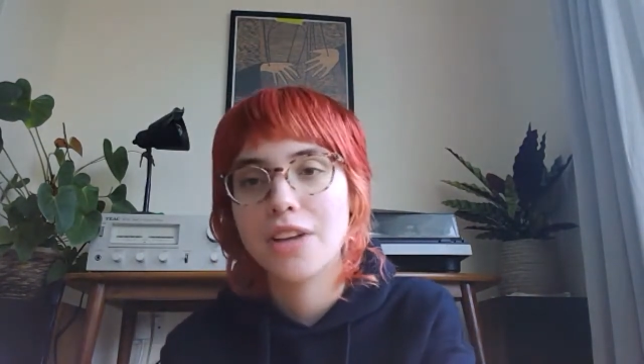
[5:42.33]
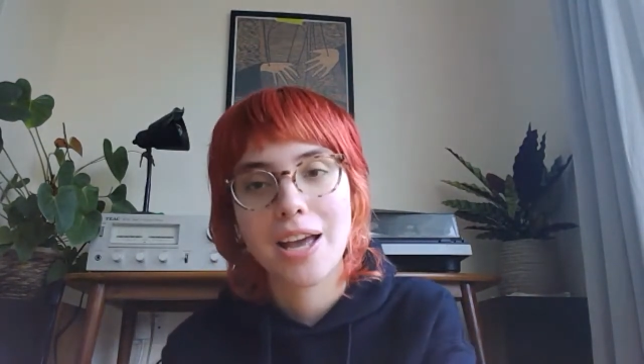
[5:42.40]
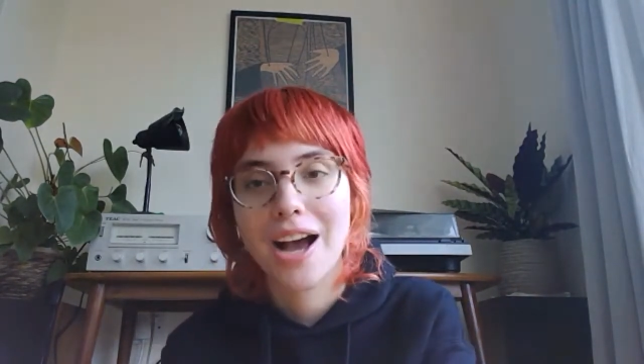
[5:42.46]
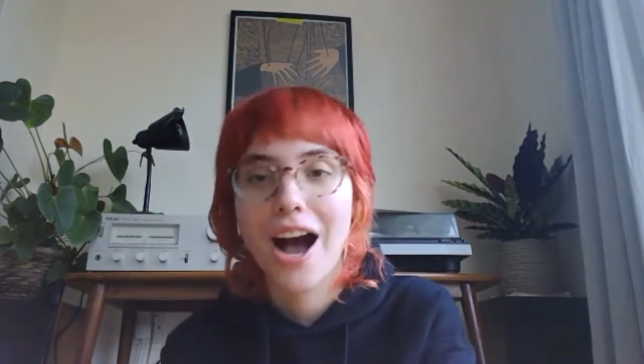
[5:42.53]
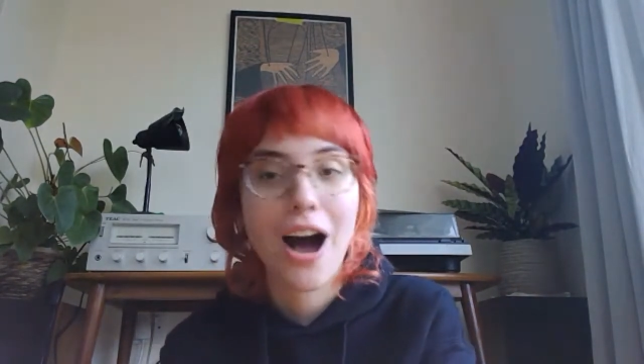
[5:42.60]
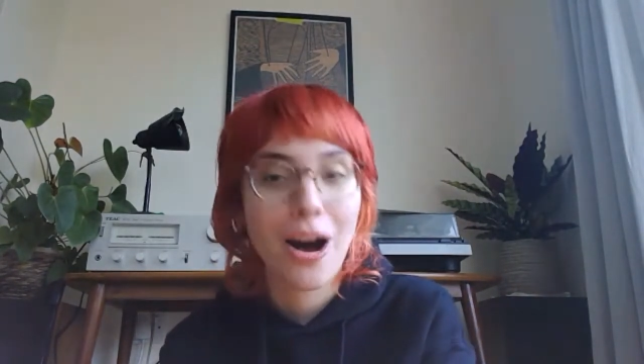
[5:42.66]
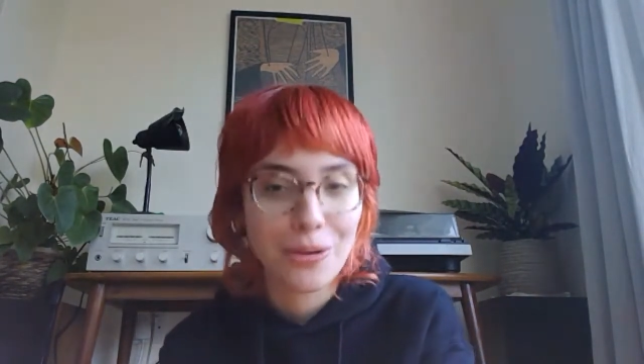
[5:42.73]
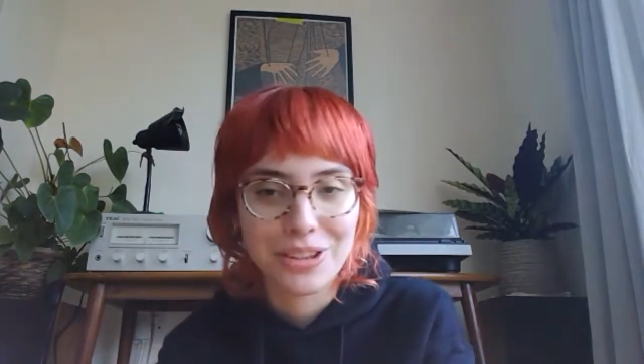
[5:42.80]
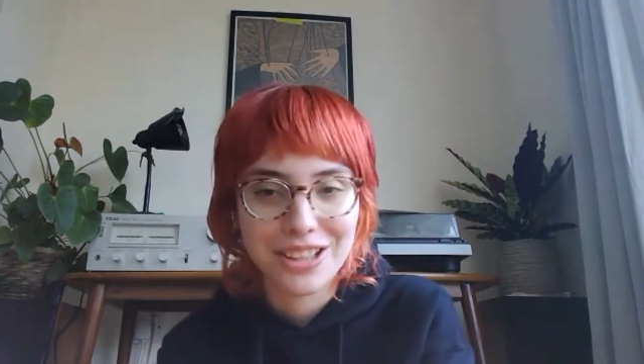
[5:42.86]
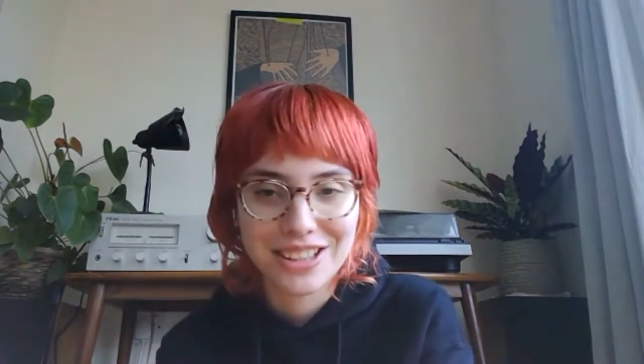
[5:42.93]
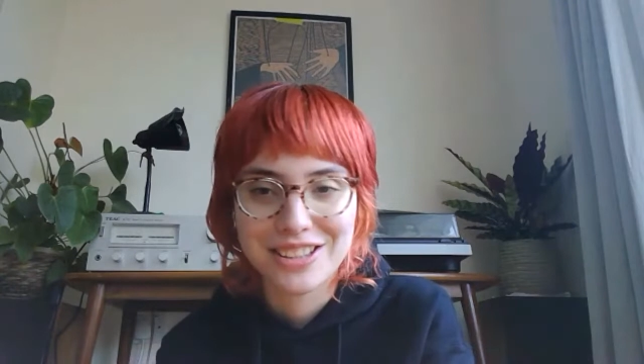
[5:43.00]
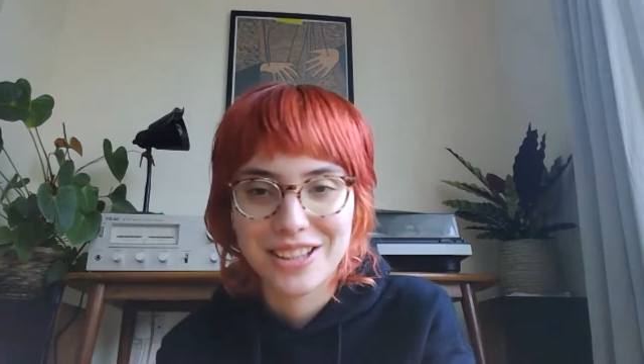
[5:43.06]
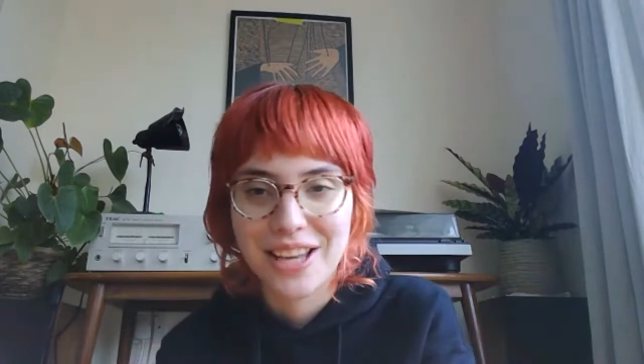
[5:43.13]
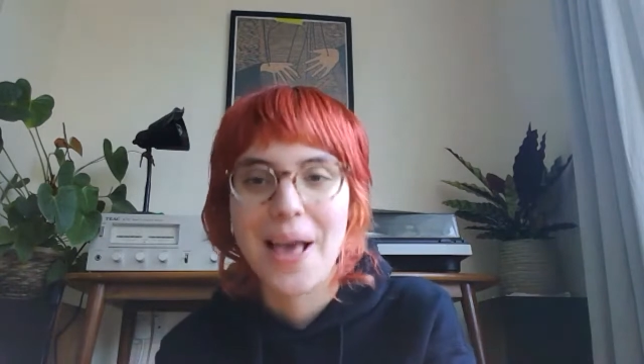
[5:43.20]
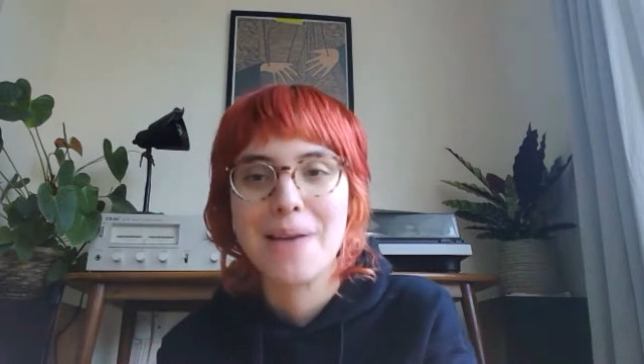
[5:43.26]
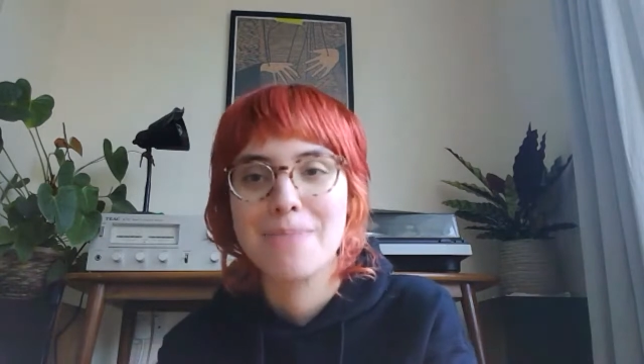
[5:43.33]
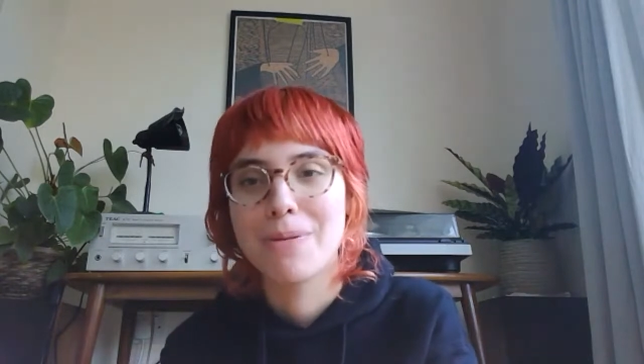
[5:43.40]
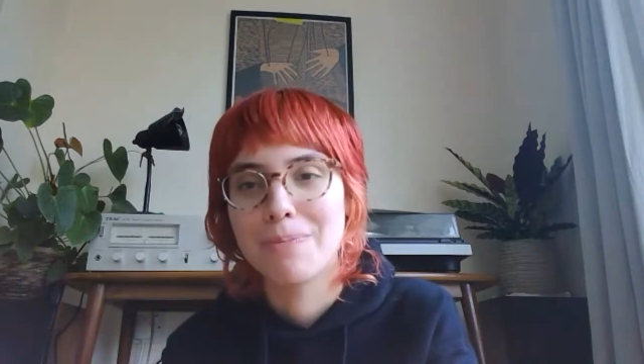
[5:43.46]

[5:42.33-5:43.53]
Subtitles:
how it came